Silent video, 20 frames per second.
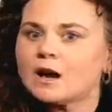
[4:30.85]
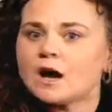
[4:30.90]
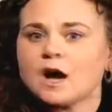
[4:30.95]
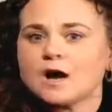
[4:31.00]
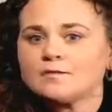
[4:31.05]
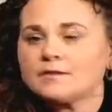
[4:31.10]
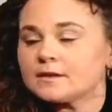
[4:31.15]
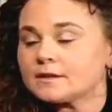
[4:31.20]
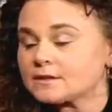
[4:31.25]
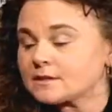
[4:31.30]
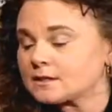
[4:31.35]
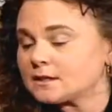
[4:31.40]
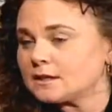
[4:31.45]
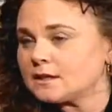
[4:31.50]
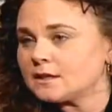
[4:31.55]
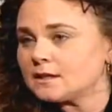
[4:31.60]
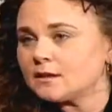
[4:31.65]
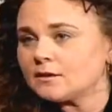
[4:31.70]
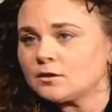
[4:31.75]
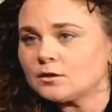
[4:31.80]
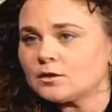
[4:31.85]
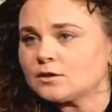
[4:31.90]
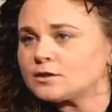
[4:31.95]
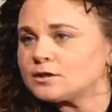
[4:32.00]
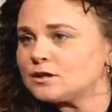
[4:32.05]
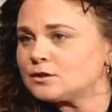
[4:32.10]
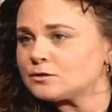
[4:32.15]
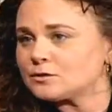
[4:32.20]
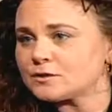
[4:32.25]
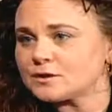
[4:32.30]
Obviously, there are
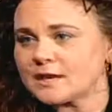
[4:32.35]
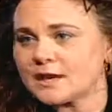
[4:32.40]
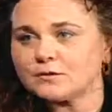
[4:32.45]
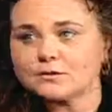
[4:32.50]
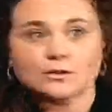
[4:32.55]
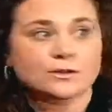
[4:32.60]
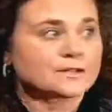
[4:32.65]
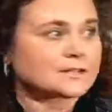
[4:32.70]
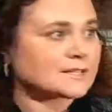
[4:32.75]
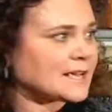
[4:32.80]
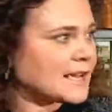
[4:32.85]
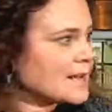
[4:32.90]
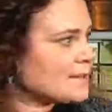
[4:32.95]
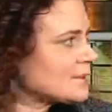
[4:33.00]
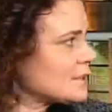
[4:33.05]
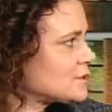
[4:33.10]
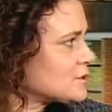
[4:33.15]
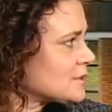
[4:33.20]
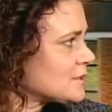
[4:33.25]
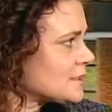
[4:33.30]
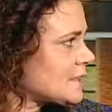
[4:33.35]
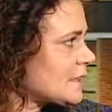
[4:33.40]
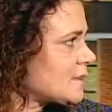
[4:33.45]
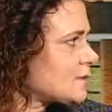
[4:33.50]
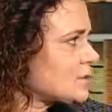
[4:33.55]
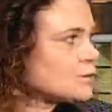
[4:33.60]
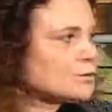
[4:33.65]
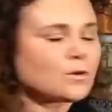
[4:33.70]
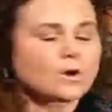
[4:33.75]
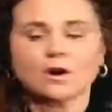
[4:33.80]
teachers out there, as Kathy just said,
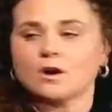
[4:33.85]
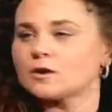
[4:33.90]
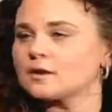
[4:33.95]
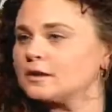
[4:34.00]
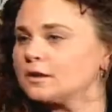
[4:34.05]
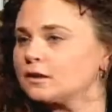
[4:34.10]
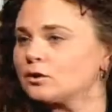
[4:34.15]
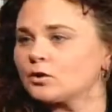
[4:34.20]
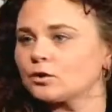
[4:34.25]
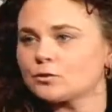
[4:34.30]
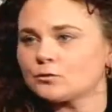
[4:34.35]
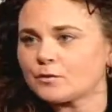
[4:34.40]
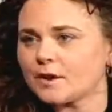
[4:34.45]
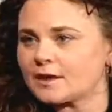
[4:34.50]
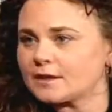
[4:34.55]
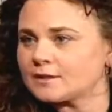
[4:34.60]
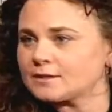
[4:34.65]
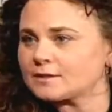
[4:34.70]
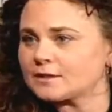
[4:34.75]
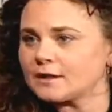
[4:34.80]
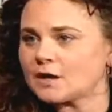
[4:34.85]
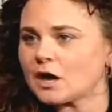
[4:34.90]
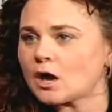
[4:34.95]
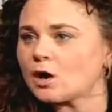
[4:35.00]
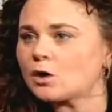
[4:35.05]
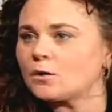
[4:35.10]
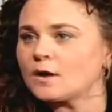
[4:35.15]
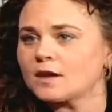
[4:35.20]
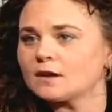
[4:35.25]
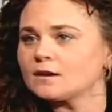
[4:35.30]
who are eager and ready to
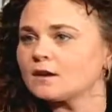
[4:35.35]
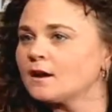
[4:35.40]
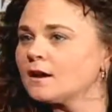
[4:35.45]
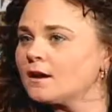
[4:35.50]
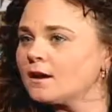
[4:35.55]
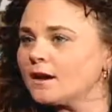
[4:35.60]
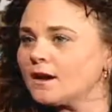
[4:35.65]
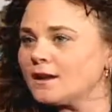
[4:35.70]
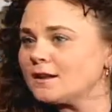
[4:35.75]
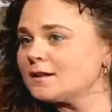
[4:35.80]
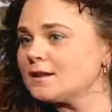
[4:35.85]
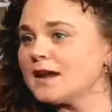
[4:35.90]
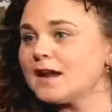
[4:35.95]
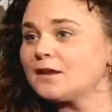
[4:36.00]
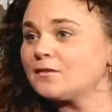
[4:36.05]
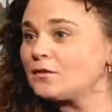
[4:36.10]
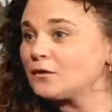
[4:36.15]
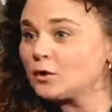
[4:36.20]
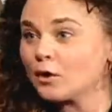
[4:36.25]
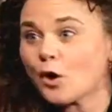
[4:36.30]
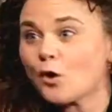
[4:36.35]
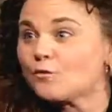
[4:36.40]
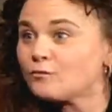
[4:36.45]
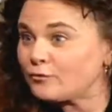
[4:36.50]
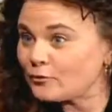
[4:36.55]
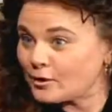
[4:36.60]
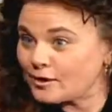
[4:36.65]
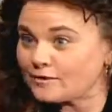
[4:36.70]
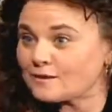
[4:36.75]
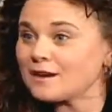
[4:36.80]
go, and they go
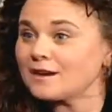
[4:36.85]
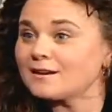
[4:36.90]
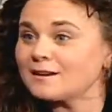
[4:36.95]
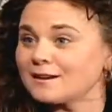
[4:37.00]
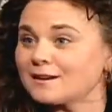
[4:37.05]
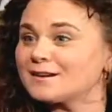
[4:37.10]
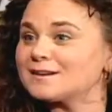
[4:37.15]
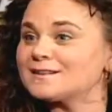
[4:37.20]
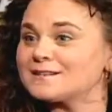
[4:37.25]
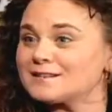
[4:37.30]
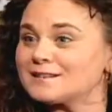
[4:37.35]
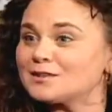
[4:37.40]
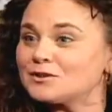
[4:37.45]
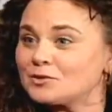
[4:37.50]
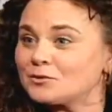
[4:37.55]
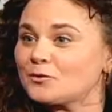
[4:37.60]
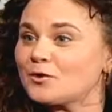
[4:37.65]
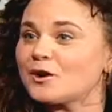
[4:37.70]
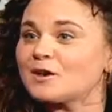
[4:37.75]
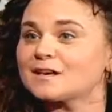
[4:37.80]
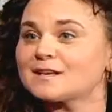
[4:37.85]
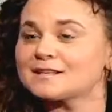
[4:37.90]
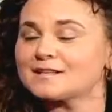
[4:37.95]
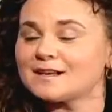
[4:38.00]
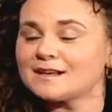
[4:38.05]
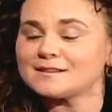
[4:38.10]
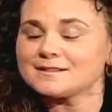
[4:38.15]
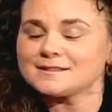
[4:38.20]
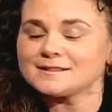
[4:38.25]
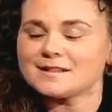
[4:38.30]
for it. They can continue on
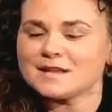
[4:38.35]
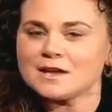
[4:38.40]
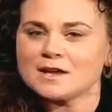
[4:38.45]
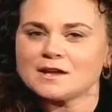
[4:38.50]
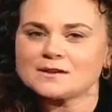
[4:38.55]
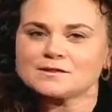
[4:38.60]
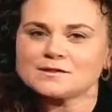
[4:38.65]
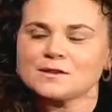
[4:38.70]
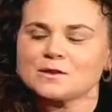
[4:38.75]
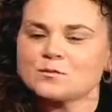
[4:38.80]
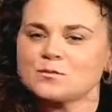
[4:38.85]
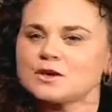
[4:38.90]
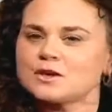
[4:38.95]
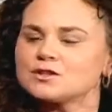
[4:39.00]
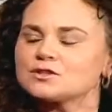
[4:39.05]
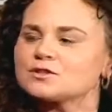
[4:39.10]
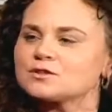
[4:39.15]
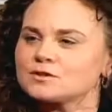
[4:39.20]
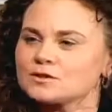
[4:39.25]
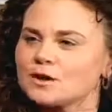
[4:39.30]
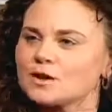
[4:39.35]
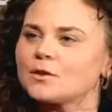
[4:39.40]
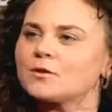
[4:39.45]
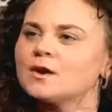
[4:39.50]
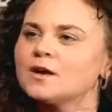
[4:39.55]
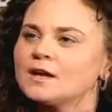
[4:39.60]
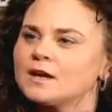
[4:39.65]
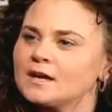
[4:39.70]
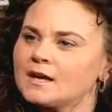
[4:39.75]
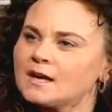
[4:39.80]
as they wish. So,
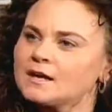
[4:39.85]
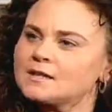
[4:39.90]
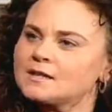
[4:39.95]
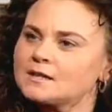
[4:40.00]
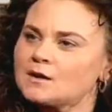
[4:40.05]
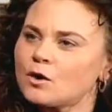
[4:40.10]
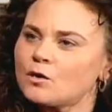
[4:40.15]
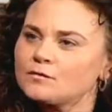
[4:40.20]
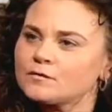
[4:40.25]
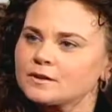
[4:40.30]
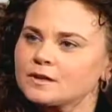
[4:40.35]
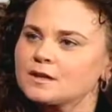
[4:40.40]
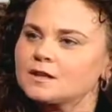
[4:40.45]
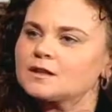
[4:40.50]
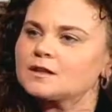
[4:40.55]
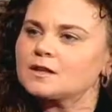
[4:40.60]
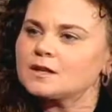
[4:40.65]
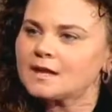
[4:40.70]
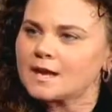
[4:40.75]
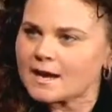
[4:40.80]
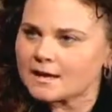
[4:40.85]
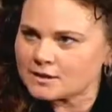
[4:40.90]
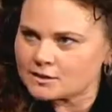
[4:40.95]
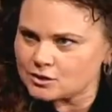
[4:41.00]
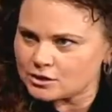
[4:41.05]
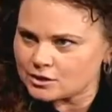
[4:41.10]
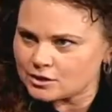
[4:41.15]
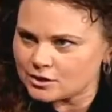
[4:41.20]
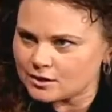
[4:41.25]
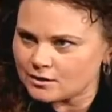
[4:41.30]
and then hopefully then the
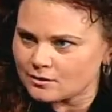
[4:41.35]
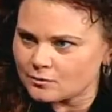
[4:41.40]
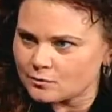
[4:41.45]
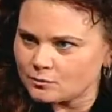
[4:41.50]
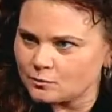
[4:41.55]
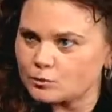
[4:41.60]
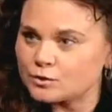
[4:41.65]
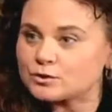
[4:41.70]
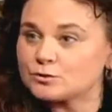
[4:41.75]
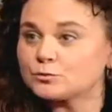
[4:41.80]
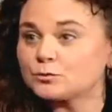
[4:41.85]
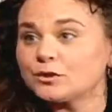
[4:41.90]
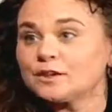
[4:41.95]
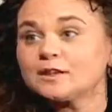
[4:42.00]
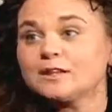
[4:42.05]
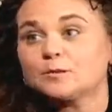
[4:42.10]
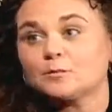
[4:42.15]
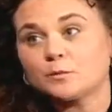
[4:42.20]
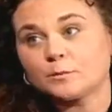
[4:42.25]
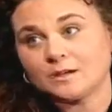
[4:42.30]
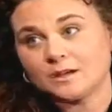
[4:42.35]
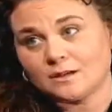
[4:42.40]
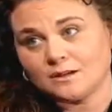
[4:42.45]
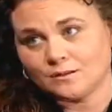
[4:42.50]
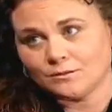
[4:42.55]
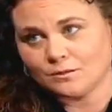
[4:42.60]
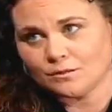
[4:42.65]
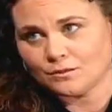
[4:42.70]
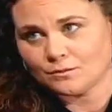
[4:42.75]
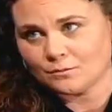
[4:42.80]
next year, which really will be
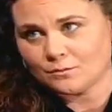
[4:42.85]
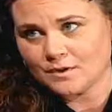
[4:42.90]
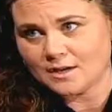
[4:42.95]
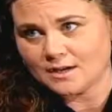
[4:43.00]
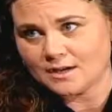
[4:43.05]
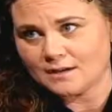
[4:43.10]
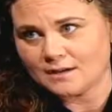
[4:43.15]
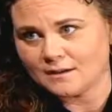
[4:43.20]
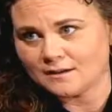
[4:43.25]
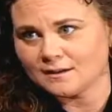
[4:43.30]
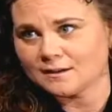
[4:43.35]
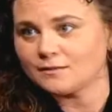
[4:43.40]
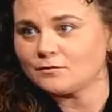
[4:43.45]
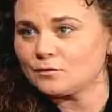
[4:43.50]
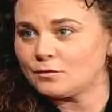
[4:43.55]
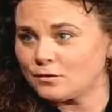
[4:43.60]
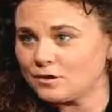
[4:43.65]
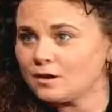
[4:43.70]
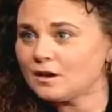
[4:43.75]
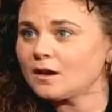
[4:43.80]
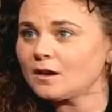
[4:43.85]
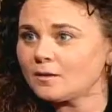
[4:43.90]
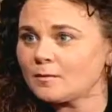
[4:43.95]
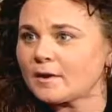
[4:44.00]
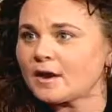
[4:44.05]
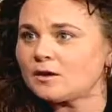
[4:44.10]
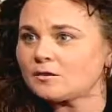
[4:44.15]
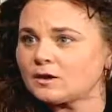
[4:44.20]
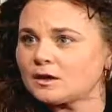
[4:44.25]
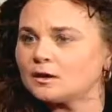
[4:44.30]
year 3, if you think
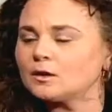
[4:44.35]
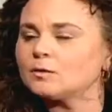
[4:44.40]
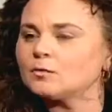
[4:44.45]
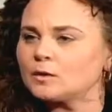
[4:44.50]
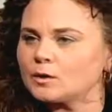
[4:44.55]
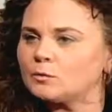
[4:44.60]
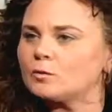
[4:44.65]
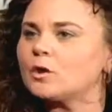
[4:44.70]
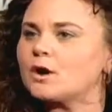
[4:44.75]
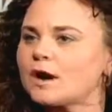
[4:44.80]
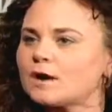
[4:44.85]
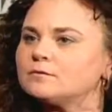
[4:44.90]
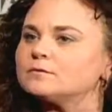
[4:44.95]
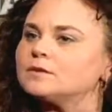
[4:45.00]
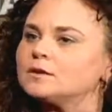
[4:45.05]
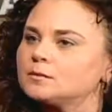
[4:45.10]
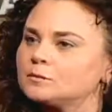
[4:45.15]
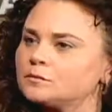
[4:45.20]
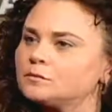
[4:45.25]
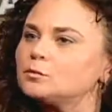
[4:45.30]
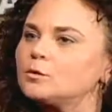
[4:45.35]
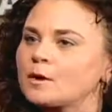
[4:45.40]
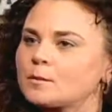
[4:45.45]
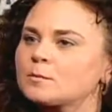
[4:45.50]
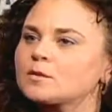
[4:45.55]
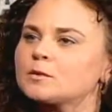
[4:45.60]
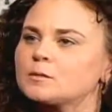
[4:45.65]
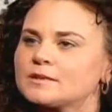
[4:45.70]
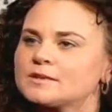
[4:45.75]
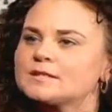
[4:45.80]
about it, we will have full
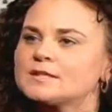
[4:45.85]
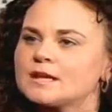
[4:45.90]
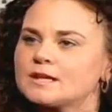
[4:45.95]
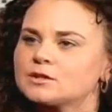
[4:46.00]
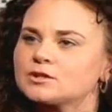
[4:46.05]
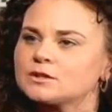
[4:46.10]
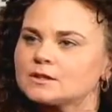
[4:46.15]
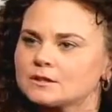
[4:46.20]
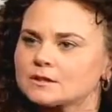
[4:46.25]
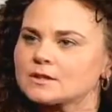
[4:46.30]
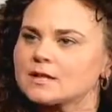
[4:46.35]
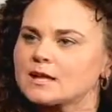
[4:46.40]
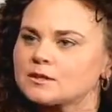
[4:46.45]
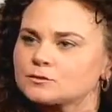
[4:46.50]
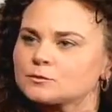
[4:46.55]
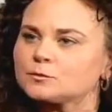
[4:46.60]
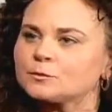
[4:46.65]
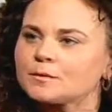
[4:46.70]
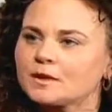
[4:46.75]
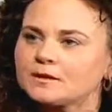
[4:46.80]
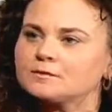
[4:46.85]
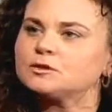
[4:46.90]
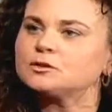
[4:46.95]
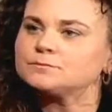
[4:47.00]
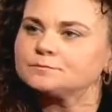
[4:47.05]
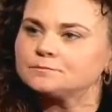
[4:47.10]
implementation at the classroom level.